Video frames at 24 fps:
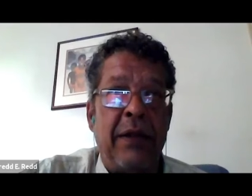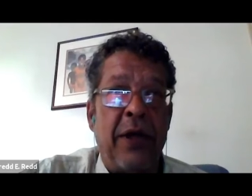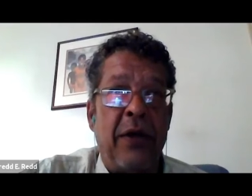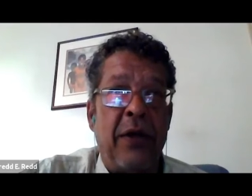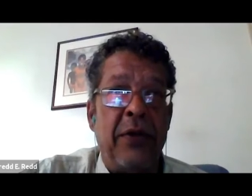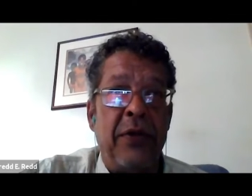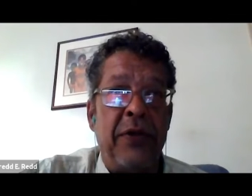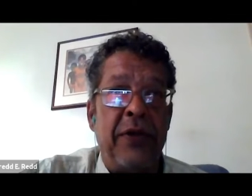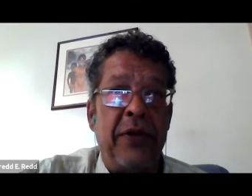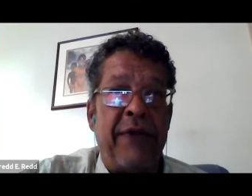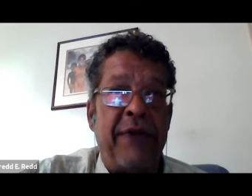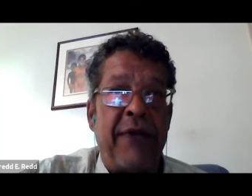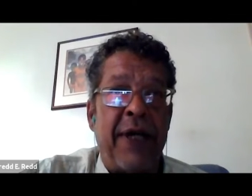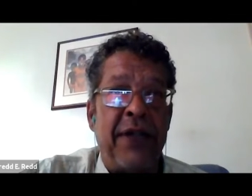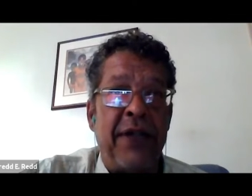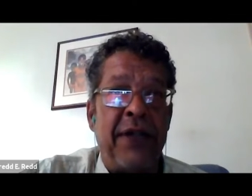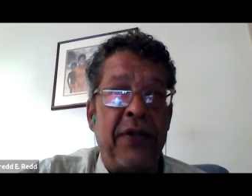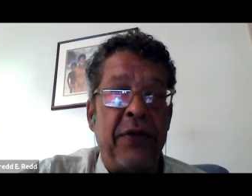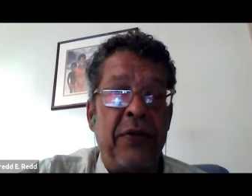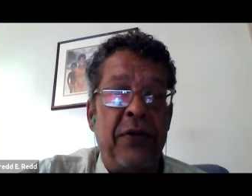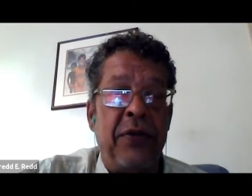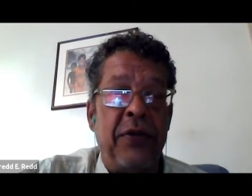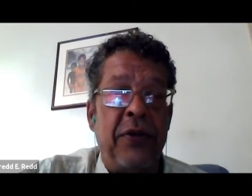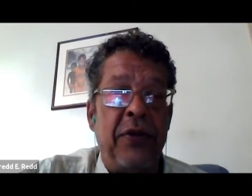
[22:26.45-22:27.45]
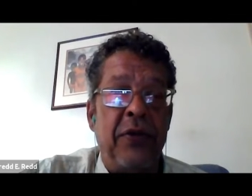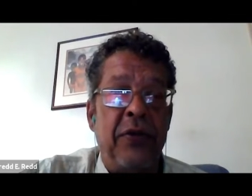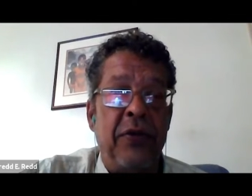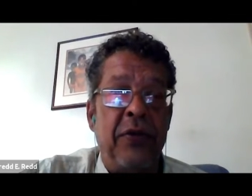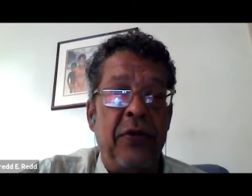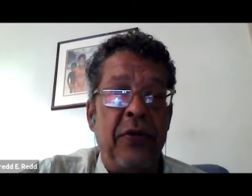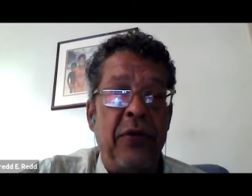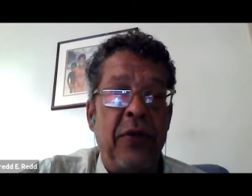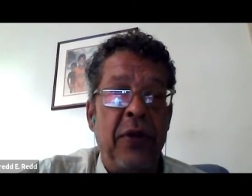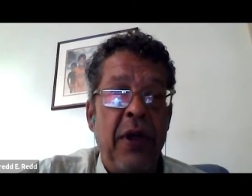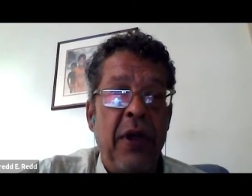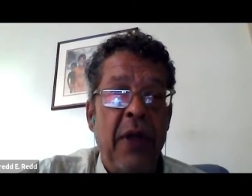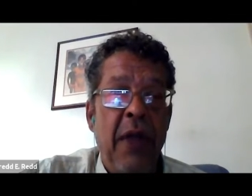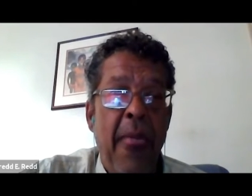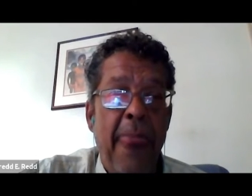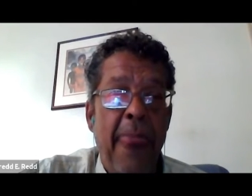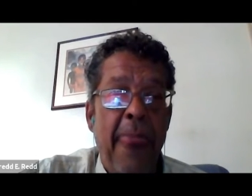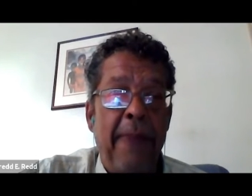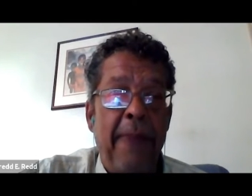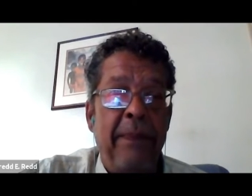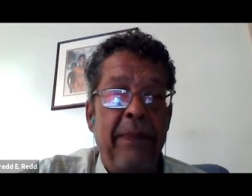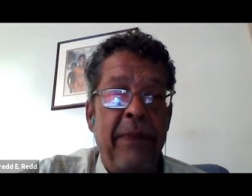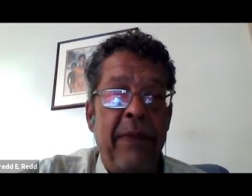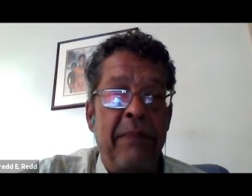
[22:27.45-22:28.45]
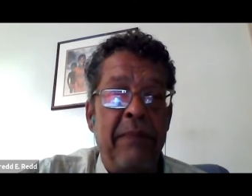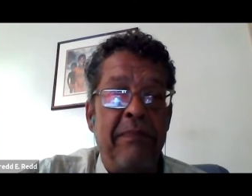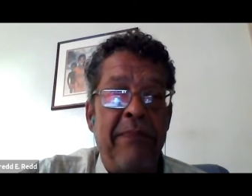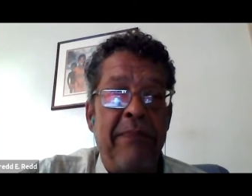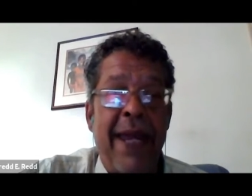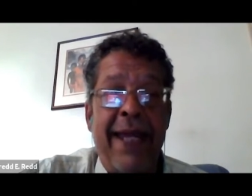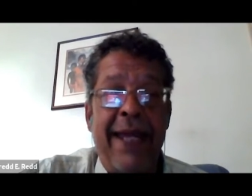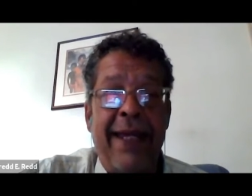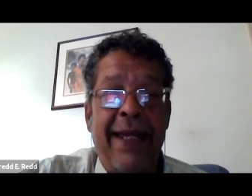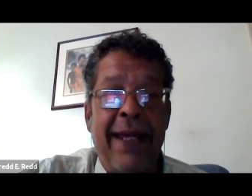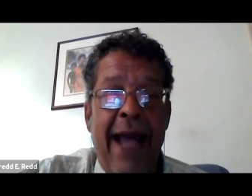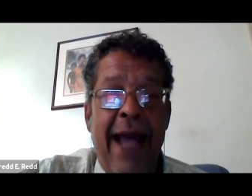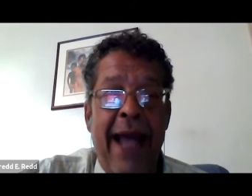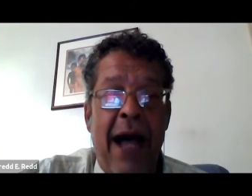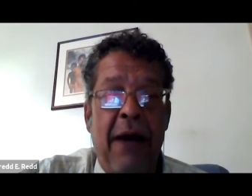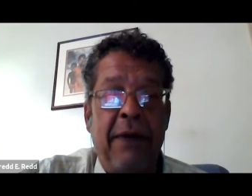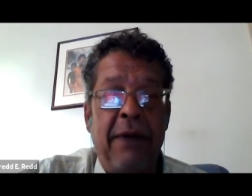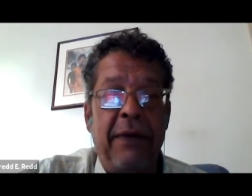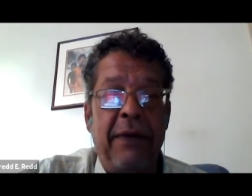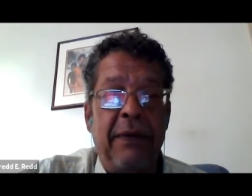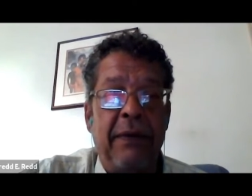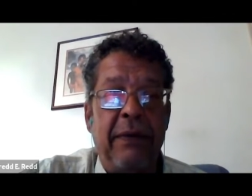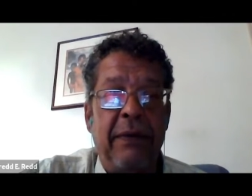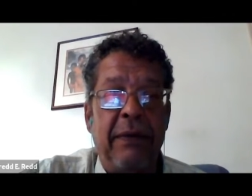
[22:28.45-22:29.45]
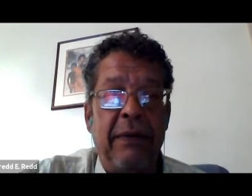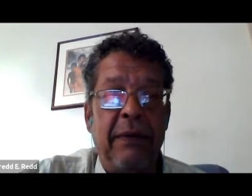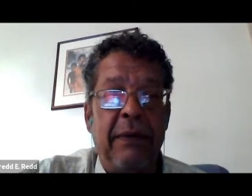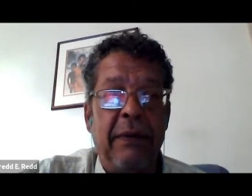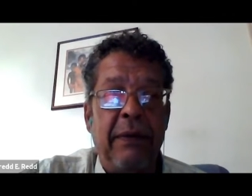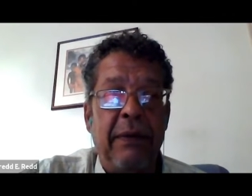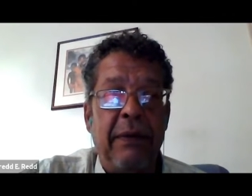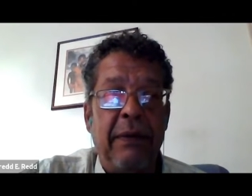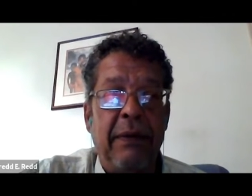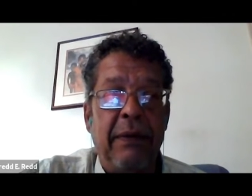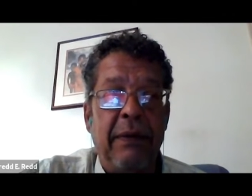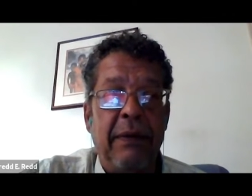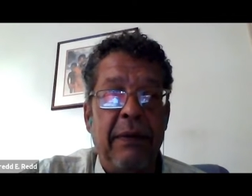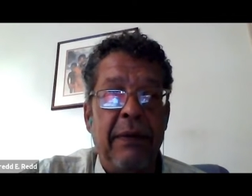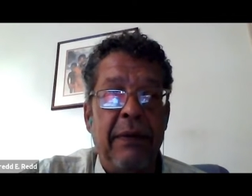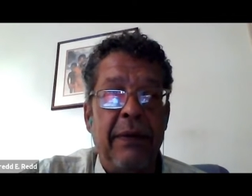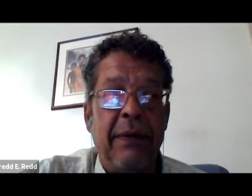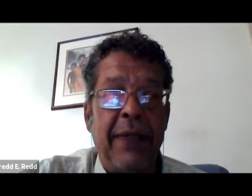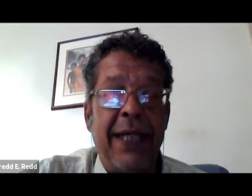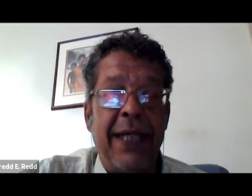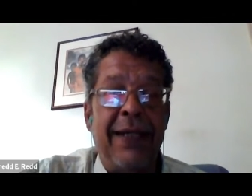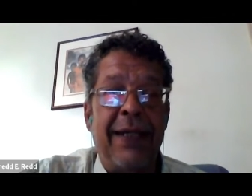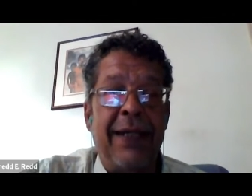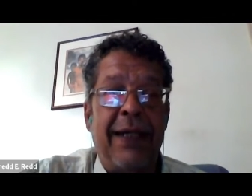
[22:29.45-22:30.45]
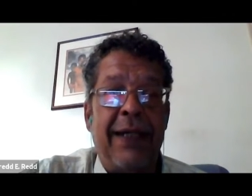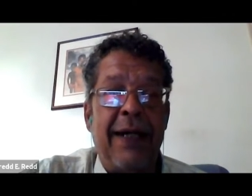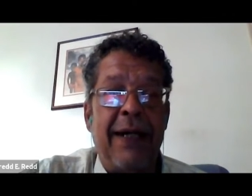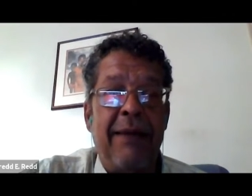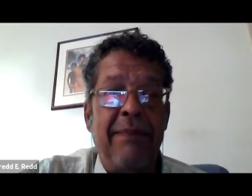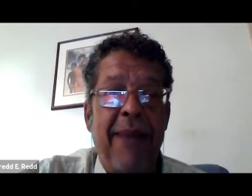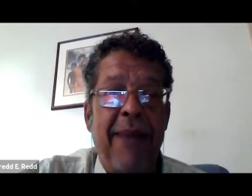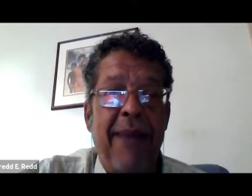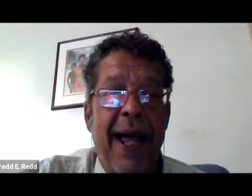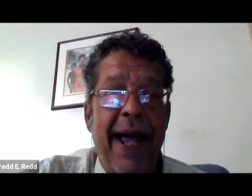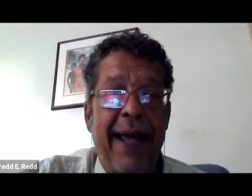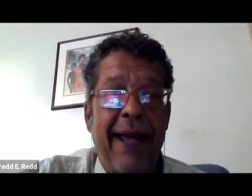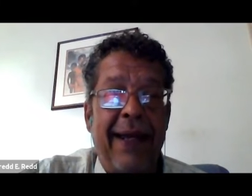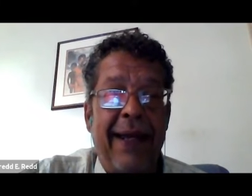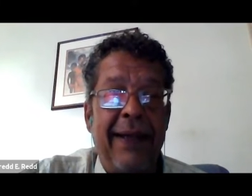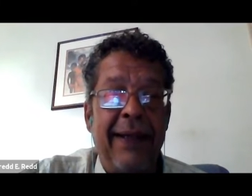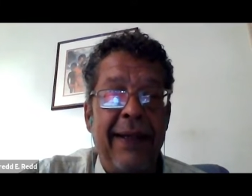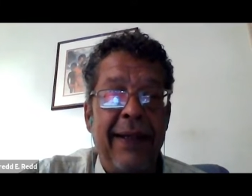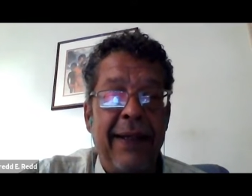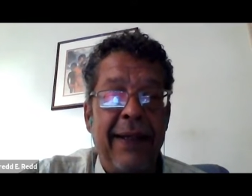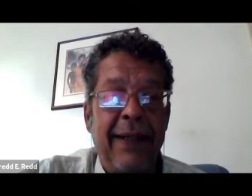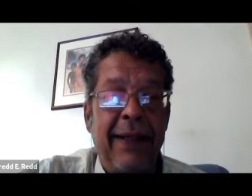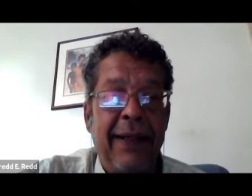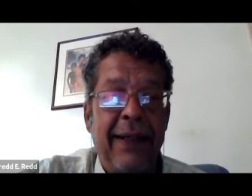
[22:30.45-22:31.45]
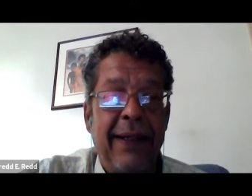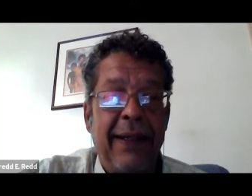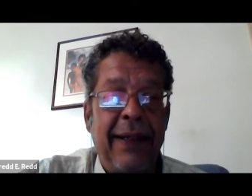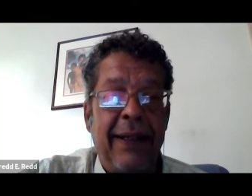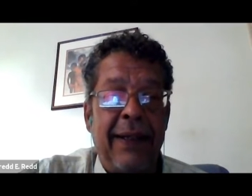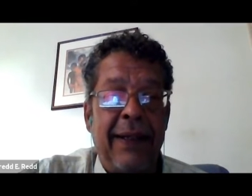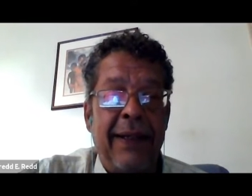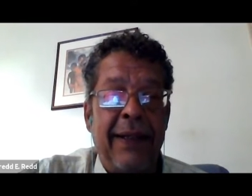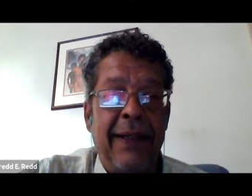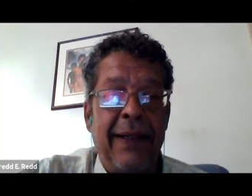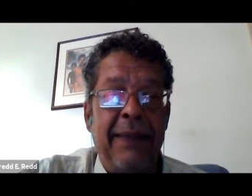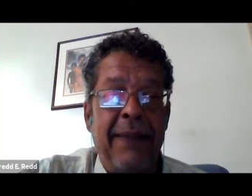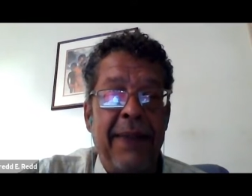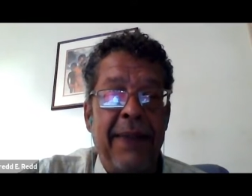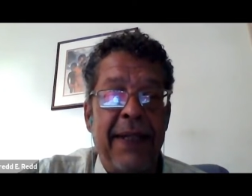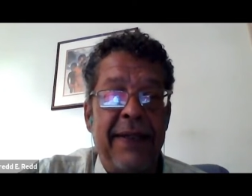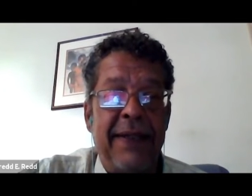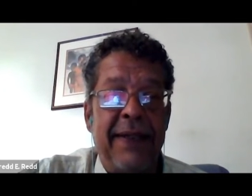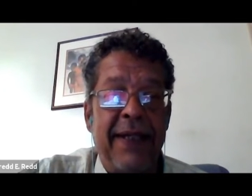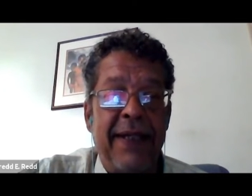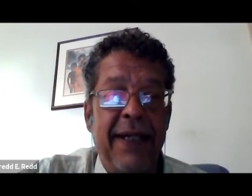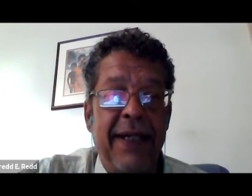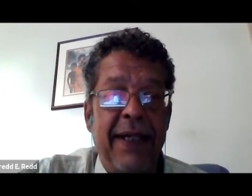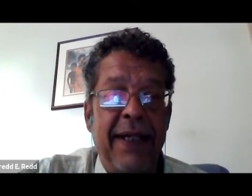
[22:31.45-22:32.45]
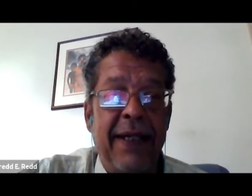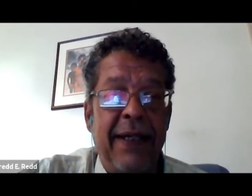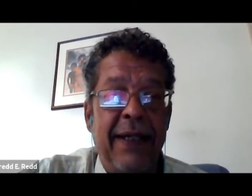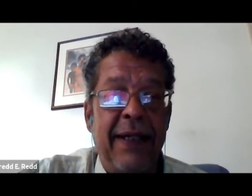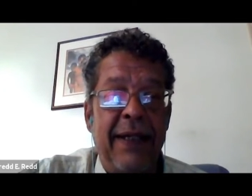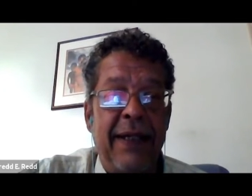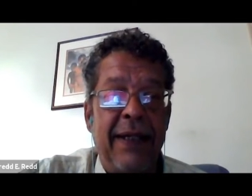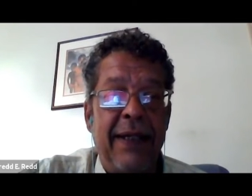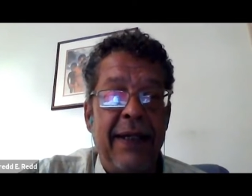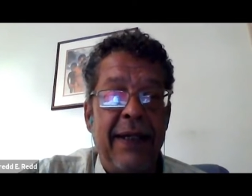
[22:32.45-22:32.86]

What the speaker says: those of us who do make it out need to come back and need to be seen,